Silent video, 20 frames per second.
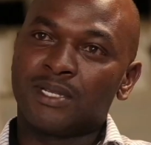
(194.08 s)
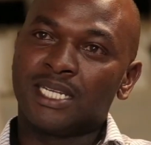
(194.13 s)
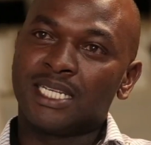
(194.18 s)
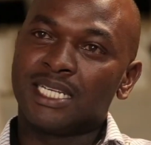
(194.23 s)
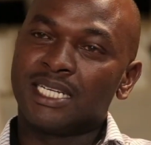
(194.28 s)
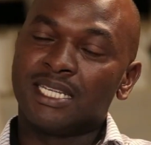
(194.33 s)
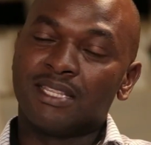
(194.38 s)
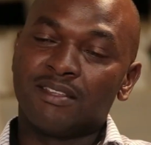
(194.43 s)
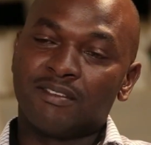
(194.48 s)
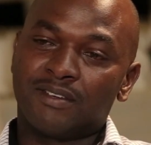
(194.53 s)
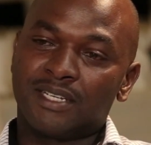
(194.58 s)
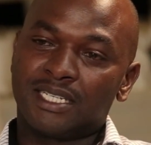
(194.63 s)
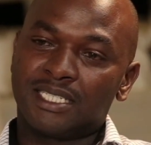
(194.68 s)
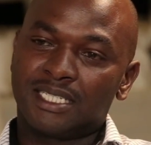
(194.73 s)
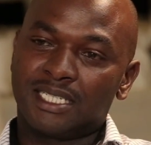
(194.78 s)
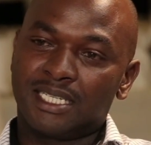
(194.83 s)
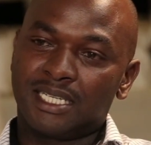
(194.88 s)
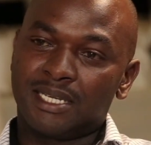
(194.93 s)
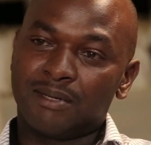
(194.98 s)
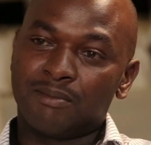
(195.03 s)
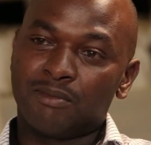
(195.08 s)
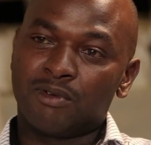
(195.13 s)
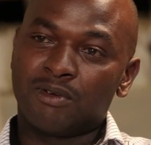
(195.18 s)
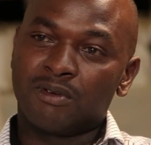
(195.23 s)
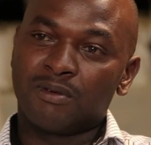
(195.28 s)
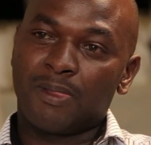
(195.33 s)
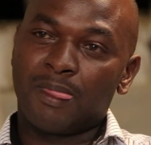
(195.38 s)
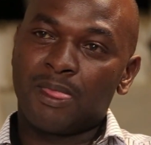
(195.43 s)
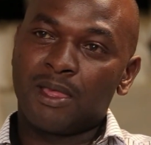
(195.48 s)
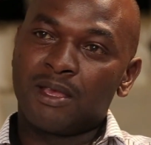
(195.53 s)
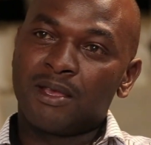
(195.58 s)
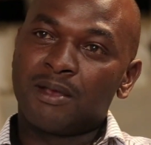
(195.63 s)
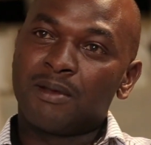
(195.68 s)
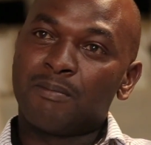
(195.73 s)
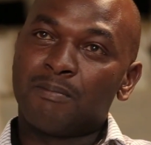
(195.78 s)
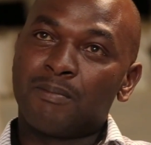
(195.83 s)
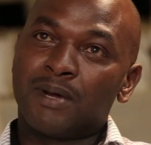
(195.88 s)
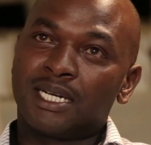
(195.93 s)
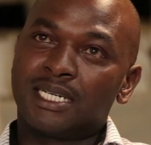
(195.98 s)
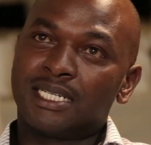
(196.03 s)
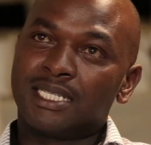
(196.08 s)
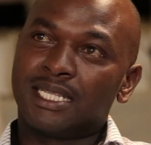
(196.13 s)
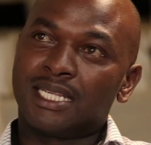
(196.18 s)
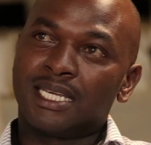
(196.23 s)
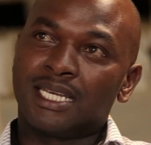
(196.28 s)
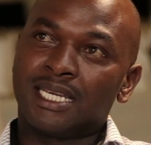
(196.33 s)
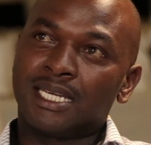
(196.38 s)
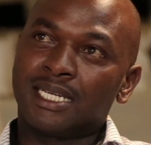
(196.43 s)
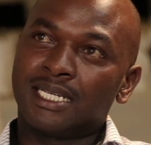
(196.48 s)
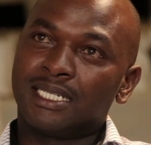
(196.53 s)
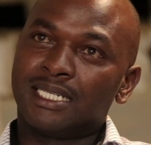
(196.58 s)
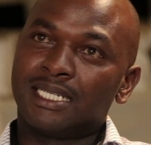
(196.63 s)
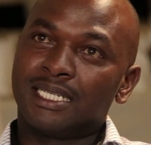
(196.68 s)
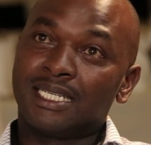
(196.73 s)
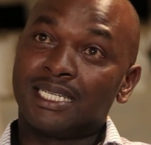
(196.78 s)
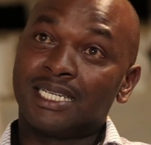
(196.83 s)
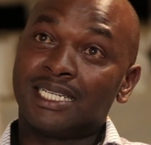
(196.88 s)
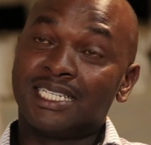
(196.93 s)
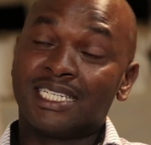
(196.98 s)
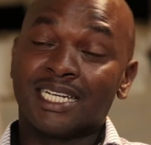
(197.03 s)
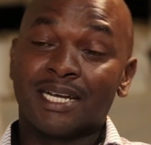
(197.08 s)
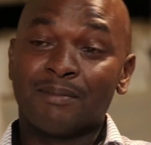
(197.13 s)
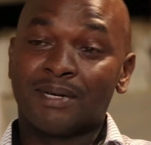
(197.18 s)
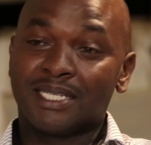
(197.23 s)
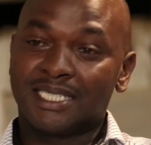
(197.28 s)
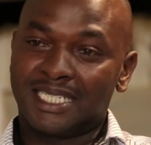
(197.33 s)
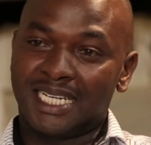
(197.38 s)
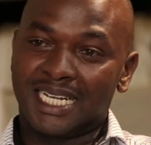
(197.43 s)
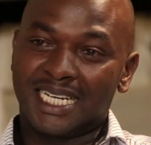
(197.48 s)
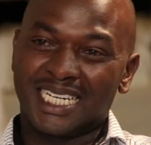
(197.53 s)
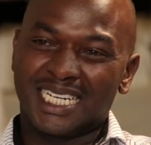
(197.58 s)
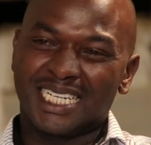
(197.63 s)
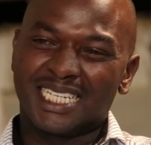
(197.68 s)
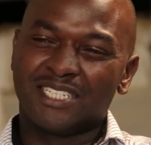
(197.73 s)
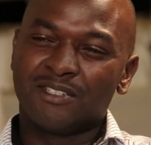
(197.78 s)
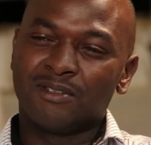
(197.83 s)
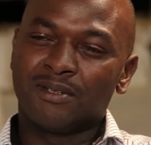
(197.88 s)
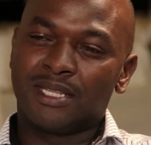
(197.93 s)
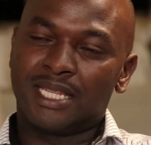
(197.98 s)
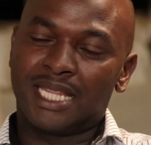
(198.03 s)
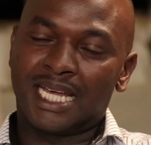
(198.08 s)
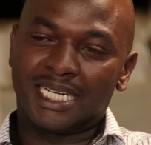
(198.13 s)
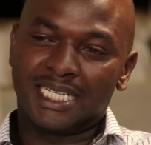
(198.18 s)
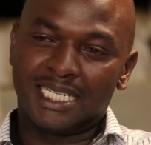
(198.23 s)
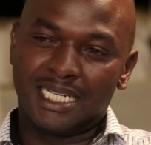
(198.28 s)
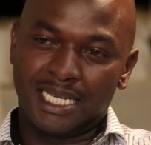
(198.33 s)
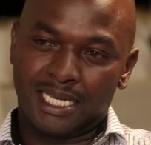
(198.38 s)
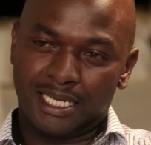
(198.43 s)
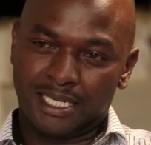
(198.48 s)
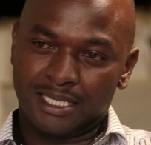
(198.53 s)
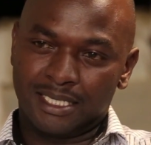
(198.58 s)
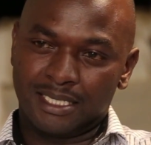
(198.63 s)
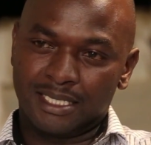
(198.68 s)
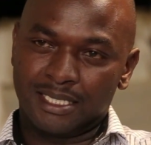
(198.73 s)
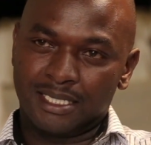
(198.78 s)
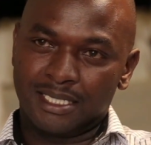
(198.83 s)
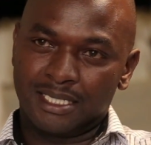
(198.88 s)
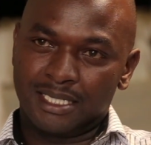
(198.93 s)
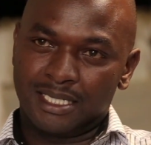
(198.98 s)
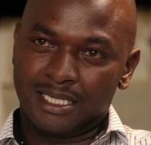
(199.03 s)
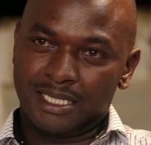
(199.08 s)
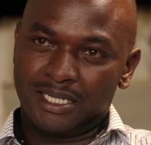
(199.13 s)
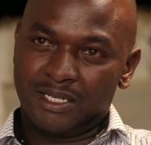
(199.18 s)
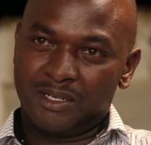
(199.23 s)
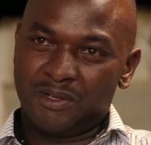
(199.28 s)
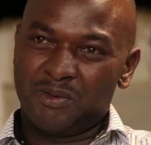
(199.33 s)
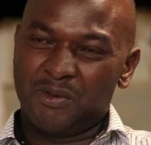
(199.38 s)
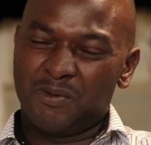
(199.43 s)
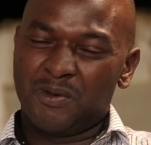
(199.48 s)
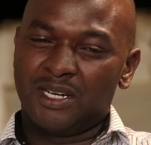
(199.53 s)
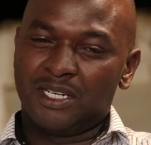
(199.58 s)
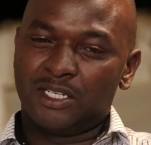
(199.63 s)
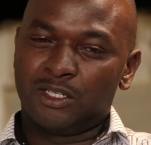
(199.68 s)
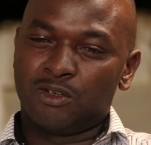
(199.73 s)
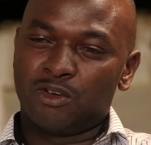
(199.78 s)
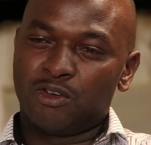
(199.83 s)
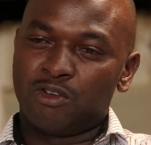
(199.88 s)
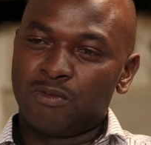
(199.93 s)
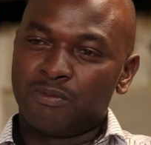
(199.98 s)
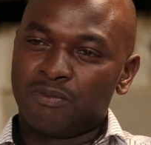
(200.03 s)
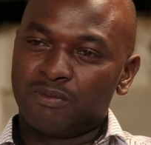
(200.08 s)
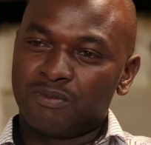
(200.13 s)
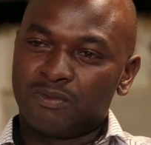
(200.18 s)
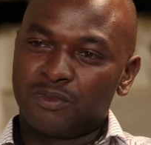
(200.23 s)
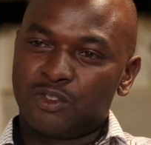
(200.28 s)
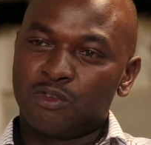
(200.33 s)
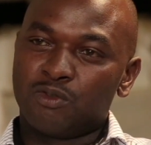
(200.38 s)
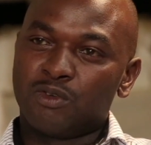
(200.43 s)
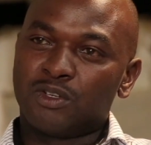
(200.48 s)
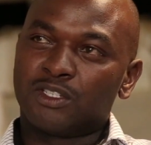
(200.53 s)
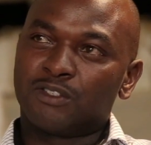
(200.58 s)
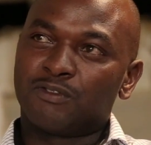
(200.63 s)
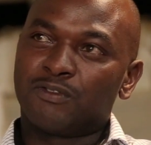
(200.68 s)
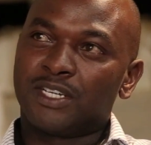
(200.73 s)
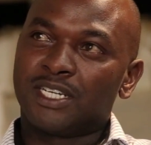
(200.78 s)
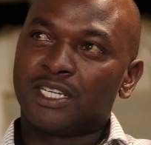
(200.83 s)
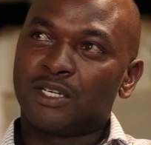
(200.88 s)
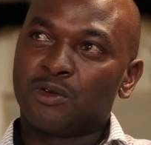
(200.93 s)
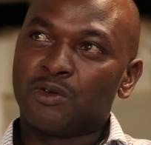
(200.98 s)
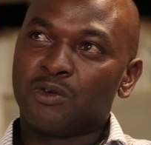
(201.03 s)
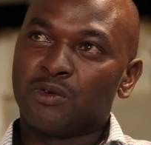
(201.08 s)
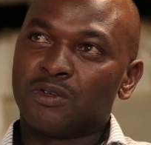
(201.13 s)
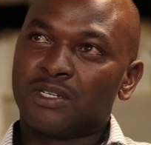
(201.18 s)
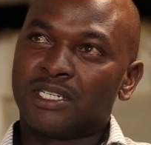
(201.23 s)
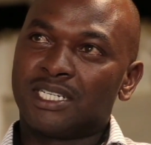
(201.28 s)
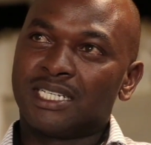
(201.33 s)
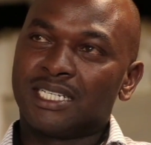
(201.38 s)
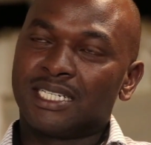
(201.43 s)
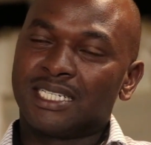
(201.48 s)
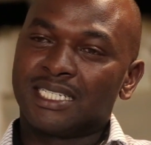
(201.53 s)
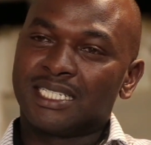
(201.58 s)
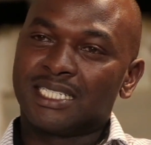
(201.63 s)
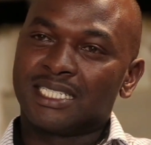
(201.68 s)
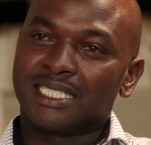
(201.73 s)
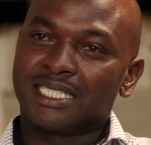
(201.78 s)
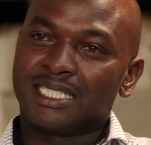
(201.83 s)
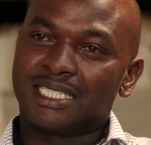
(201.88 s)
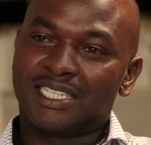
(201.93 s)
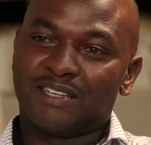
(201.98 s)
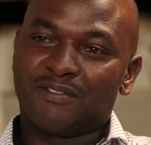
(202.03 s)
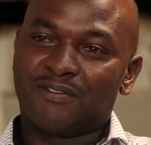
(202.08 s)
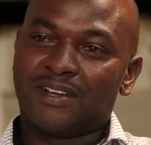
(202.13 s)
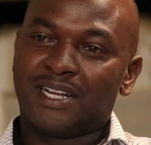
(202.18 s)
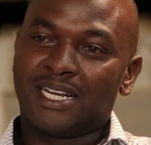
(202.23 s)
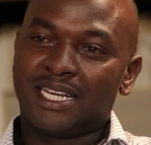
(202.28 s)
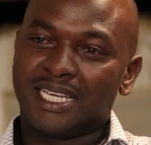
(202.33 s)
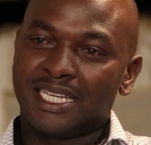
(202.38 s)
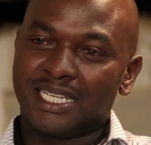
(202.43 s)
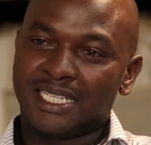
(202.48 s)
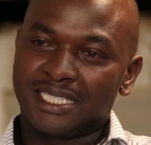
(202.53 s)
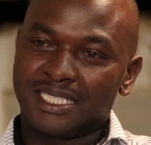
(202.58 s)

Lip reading: We did the first chemo, but the drama started that day. We went home. She was very cold. She falling.